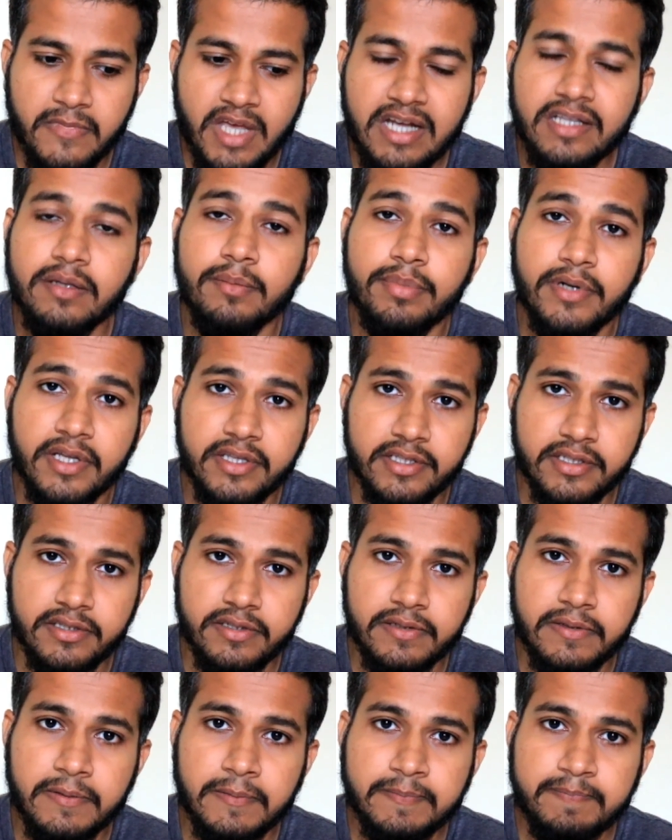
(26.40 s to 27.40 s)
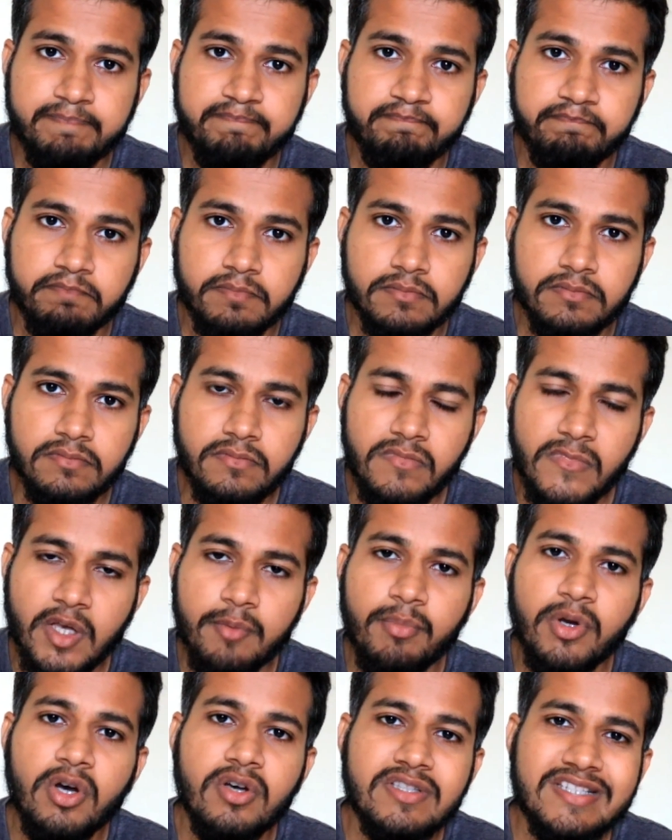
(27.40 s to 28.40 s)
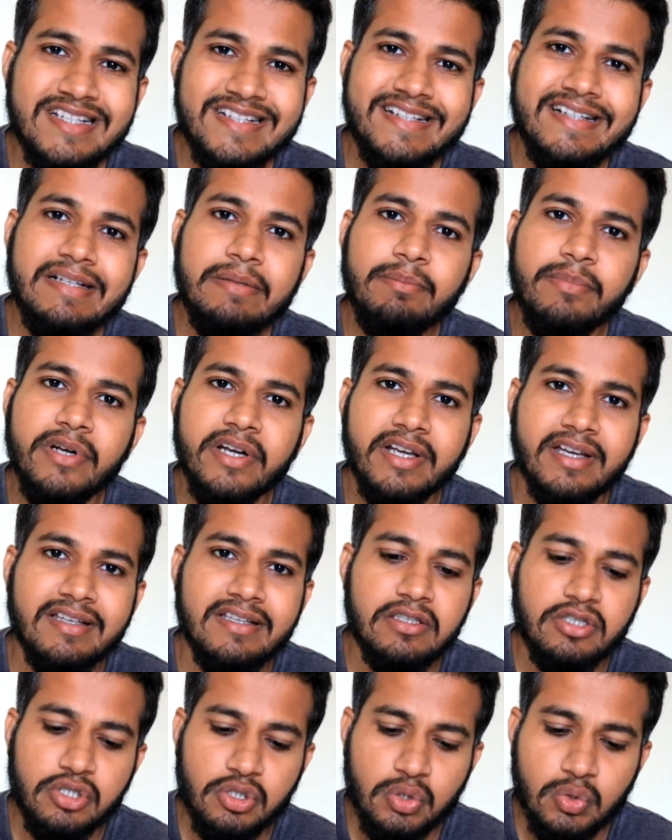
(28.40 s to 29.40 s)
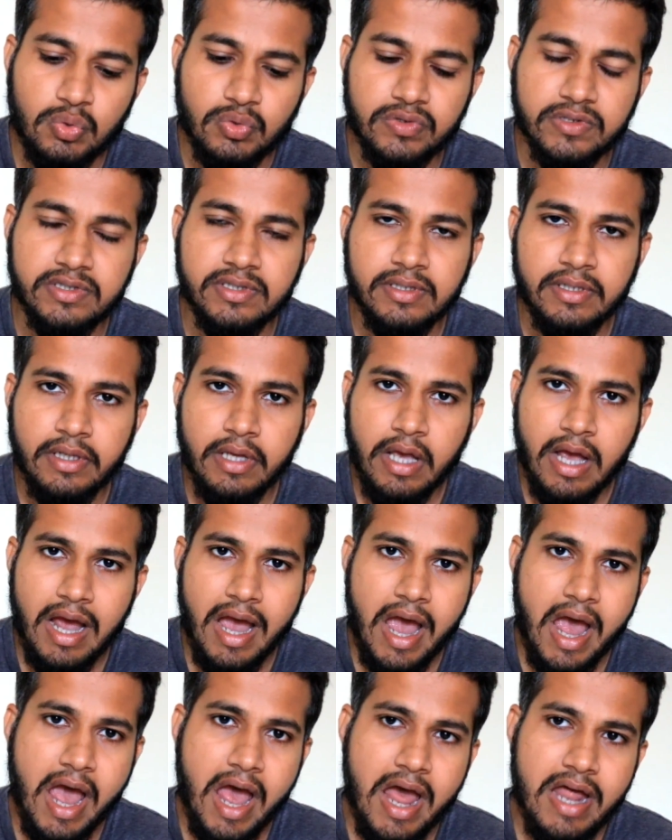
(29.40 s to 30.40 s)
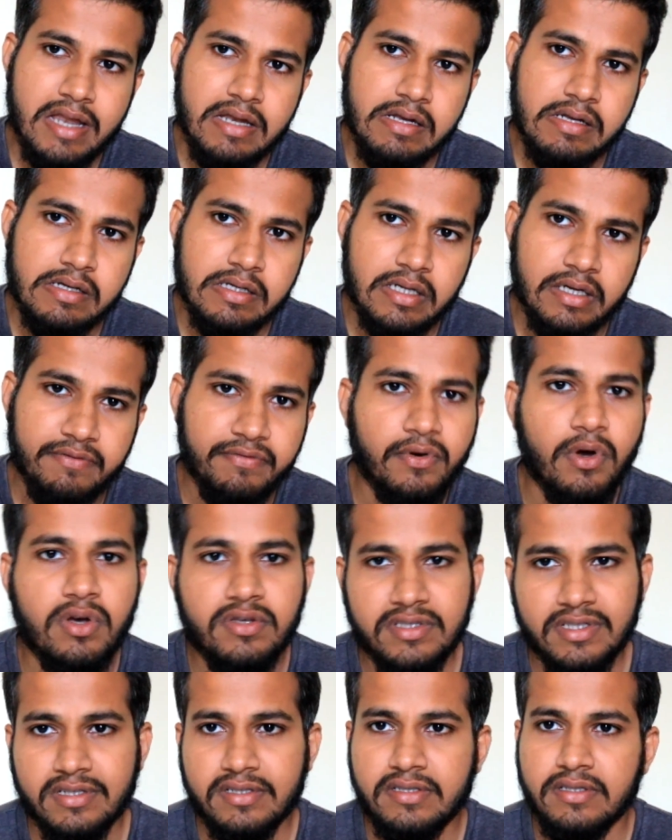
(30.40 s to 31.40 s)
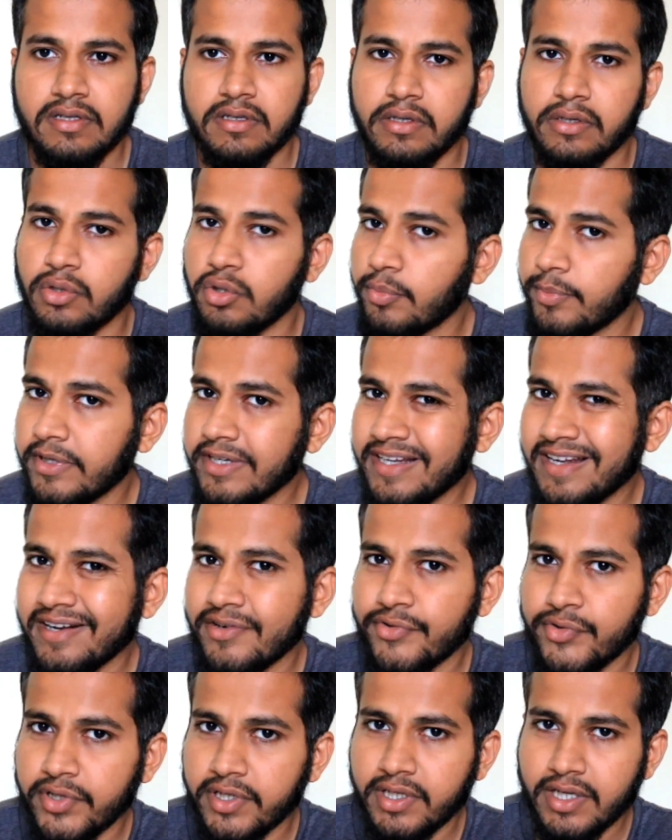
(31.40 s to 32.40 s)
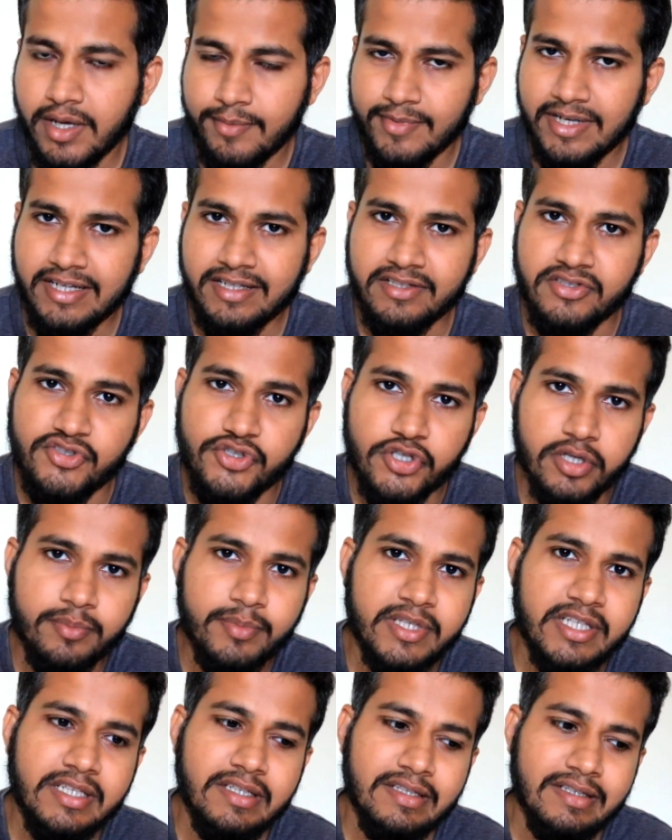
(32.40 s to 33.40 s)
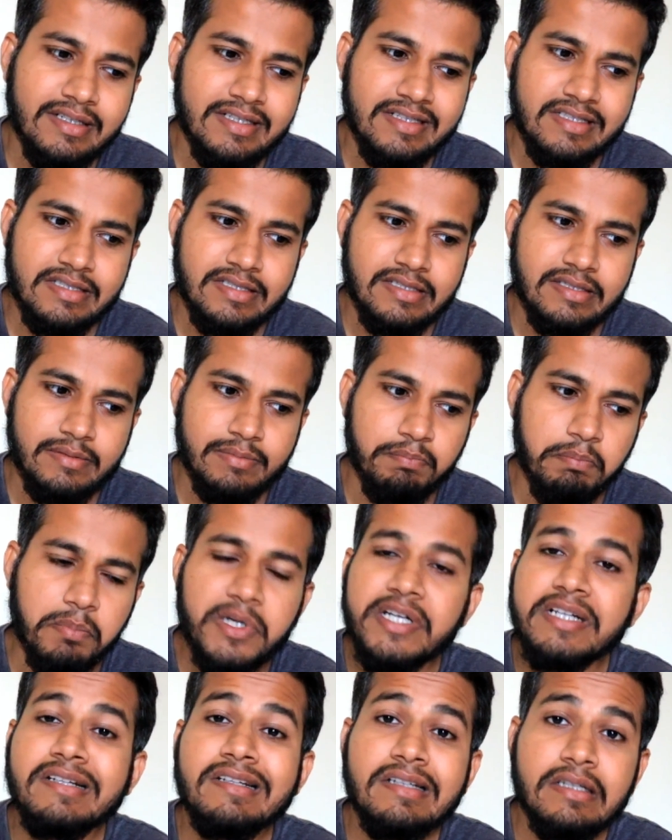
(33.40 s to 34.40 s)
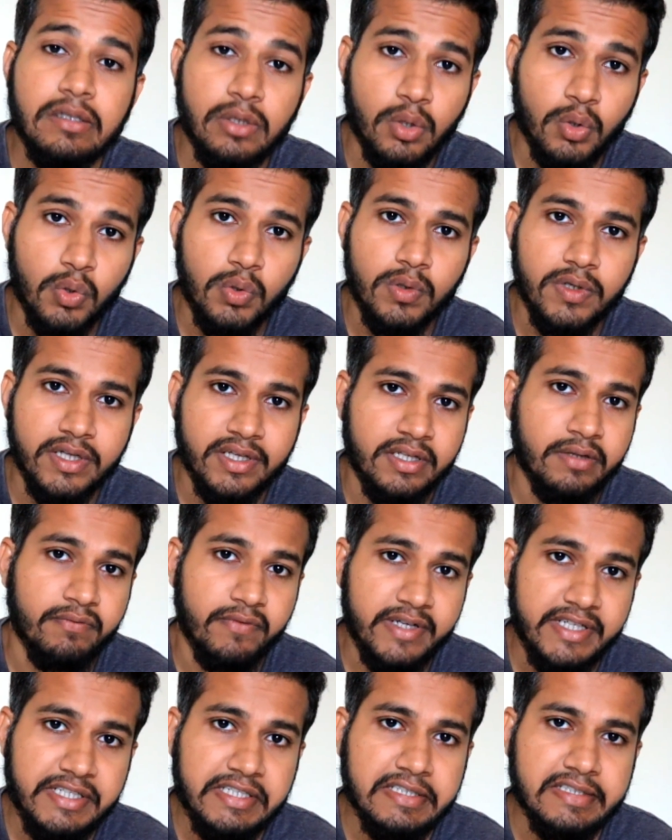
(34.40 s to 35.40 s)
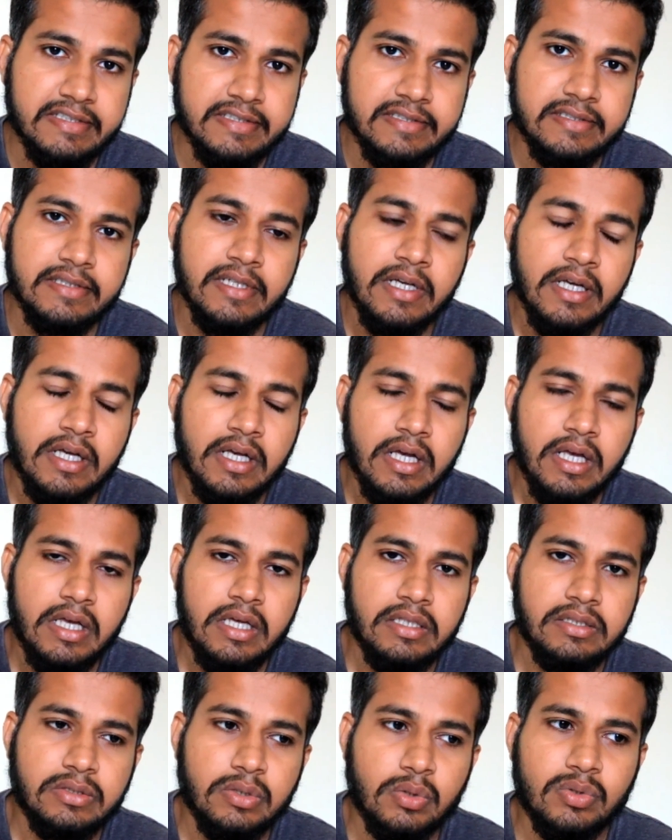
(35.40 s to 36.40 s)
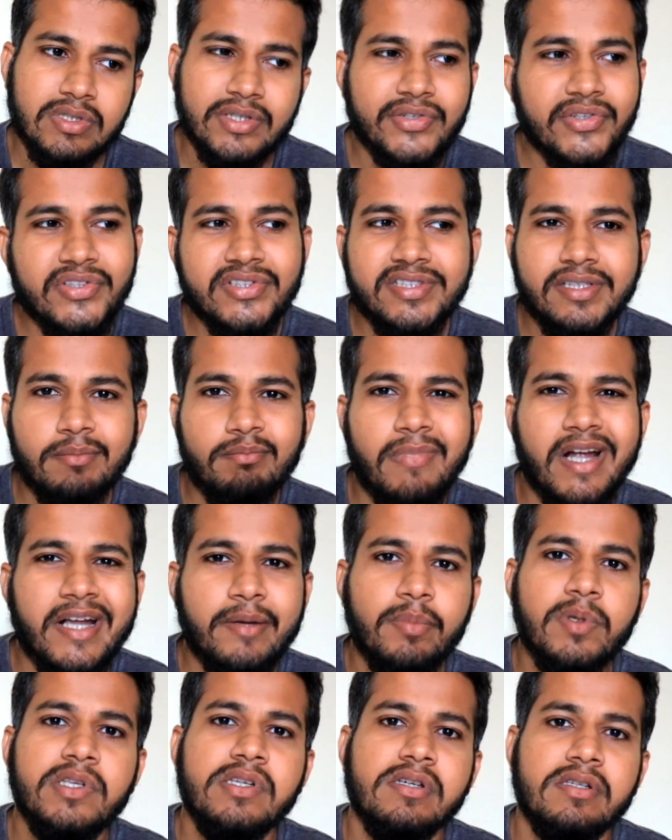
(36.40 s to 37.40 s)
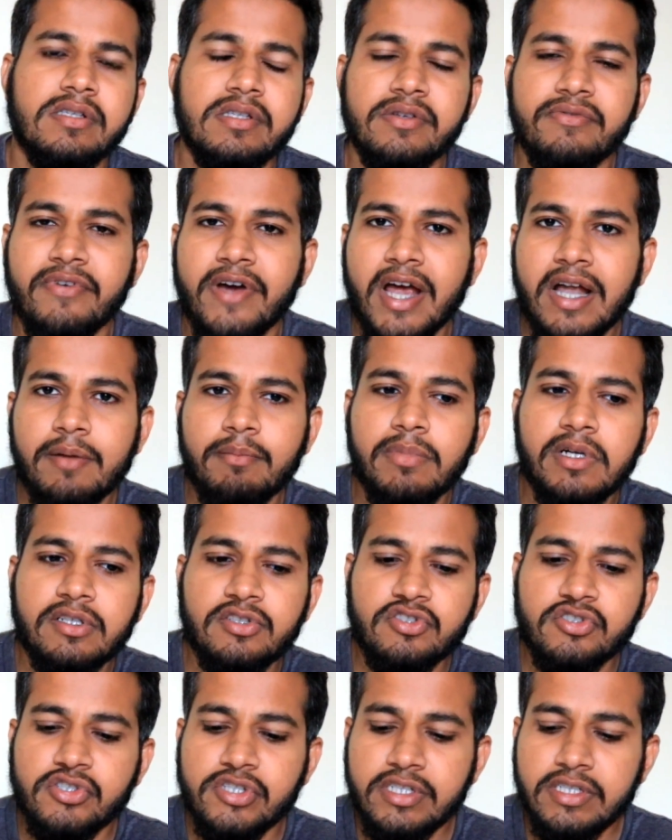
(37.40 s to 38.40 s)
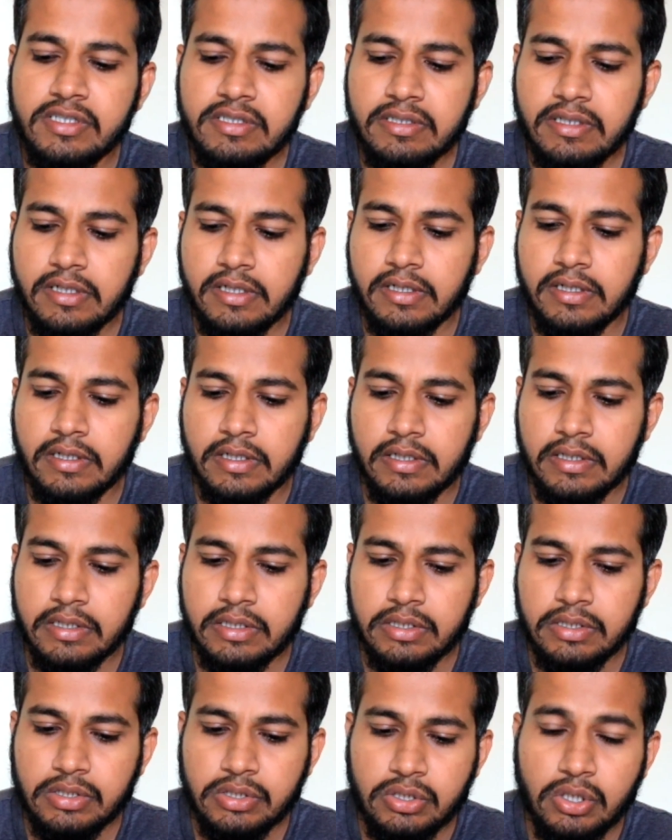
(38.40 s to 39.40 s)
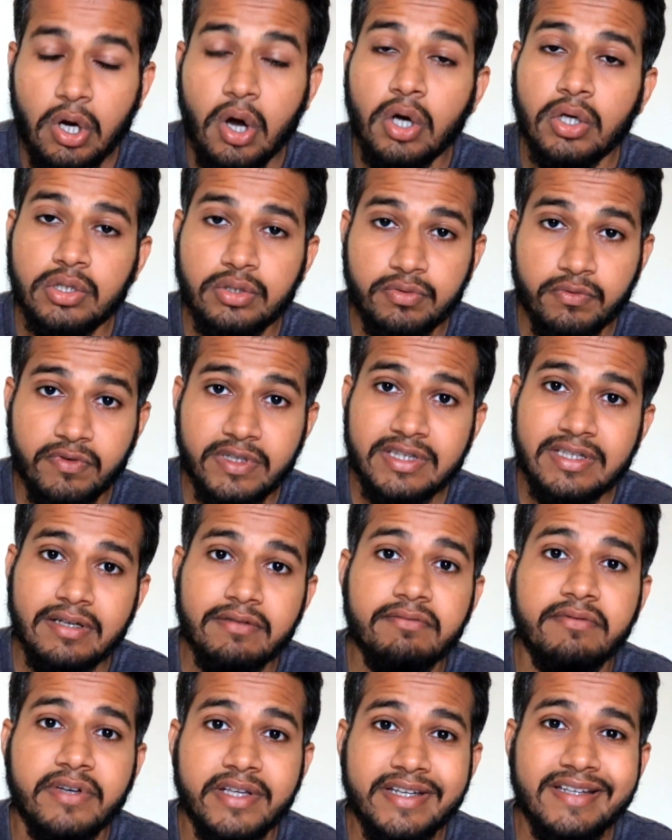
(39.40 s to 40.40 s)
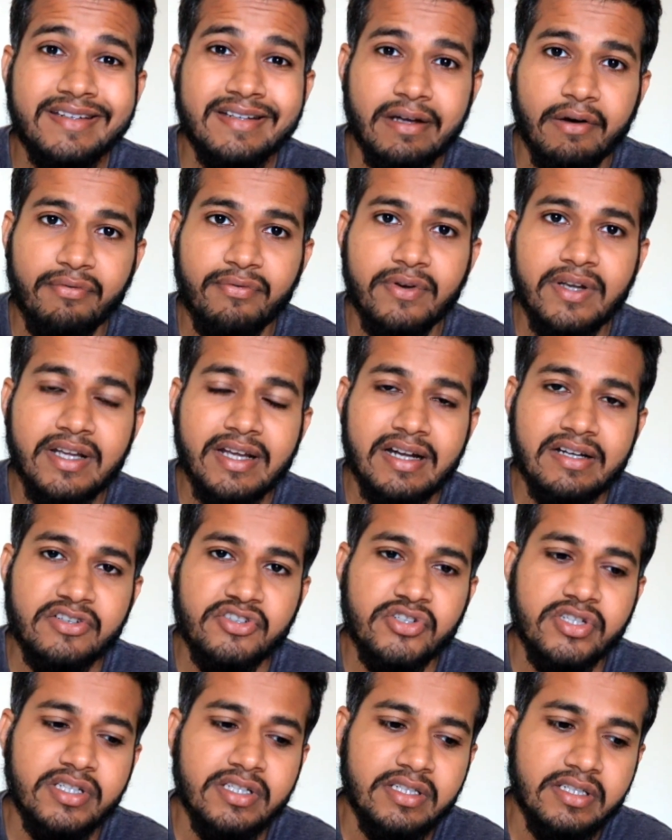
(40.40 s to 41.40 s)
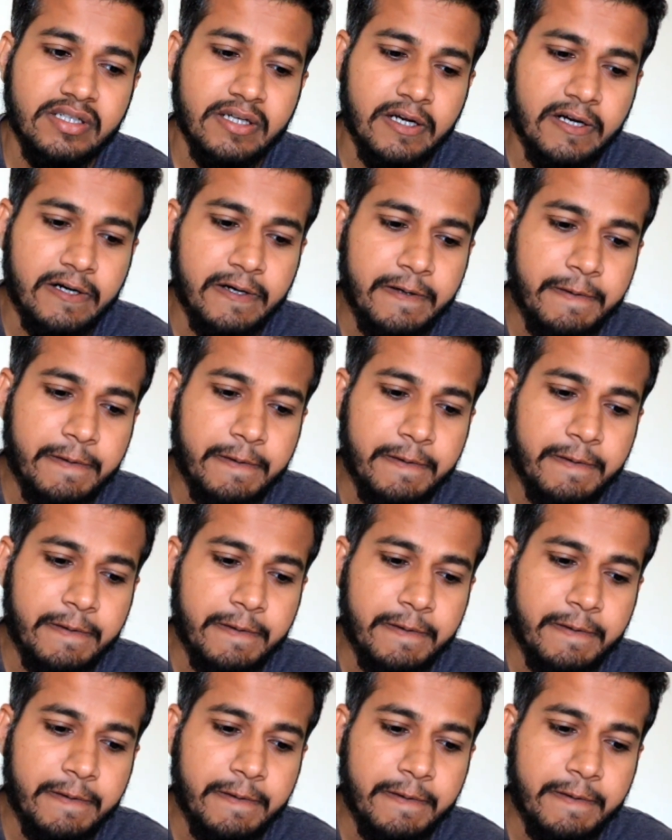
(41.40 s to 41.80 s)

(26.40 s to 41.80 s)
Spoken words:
at the brother because he didn't bring his shoes. And of course it's a European country, in Germany it's bitterly cold in winters, so the reason might be justified, but she talked with him very roughly, and she